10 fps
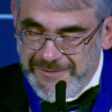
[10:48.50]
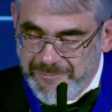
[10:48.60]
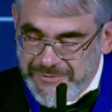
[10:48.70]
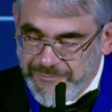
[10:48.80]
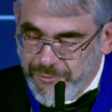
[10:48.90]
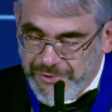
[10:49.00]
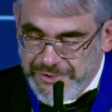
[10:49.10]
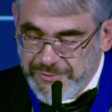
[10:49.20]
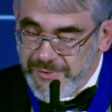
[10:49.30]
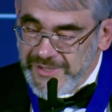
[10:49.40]
before
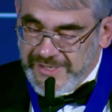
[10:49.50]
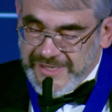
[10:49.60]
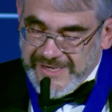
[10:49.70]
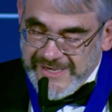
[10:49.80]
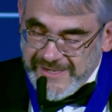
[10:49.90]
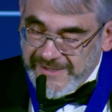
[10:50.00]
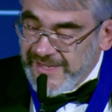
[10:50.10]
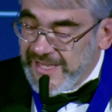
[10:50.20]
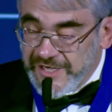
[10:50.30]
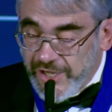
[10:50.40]
you.
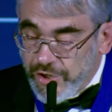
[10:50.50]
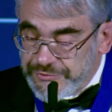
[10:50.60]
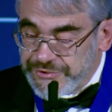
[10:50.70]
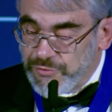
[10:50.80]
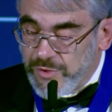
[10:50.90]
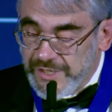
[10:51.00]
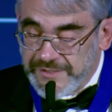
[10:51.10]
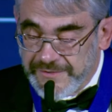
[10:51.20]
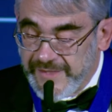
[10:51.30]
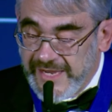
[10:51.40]
And I also want to
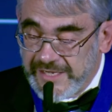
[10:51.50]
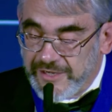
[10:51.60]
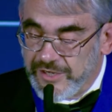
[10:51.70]
thank